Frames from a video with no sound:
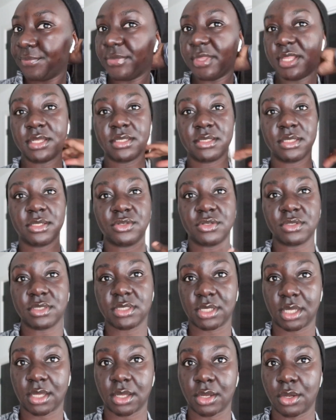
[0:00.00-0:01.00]
it's literally
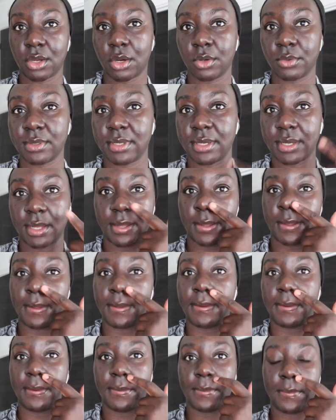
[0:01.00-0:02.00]
just like a gold
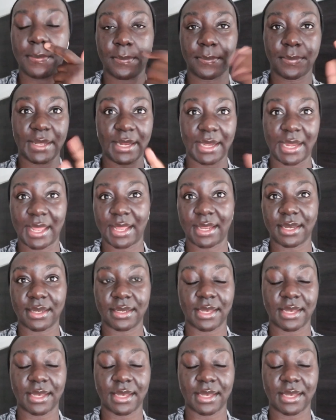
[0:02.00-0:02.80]
uh, plain